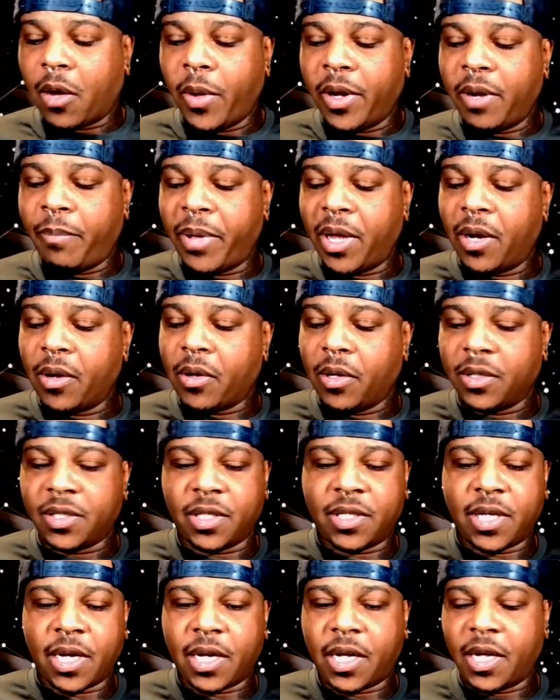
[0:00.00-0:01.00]
Queen of Pentacles.
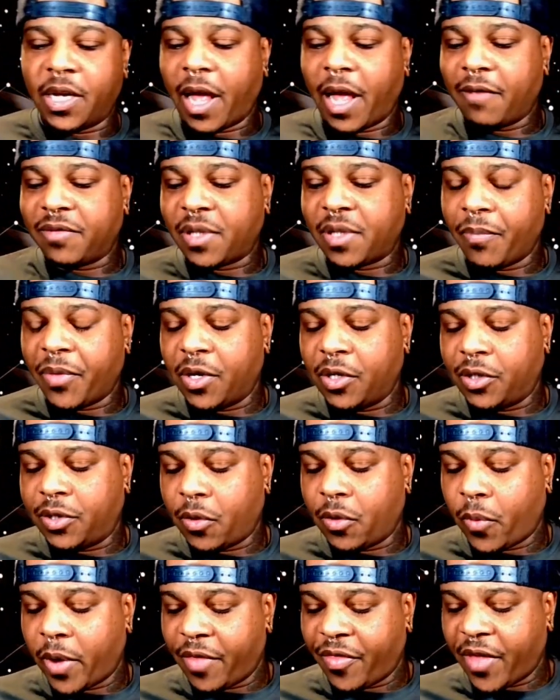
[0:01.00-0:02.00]
This could have something to
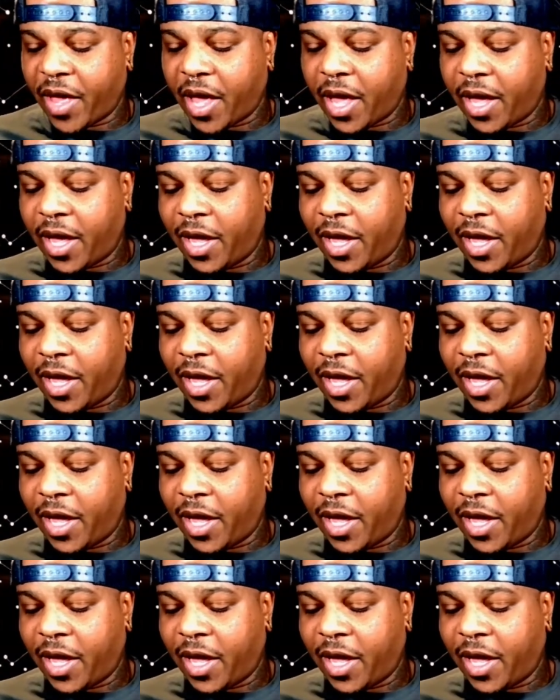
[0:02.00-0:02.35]
do with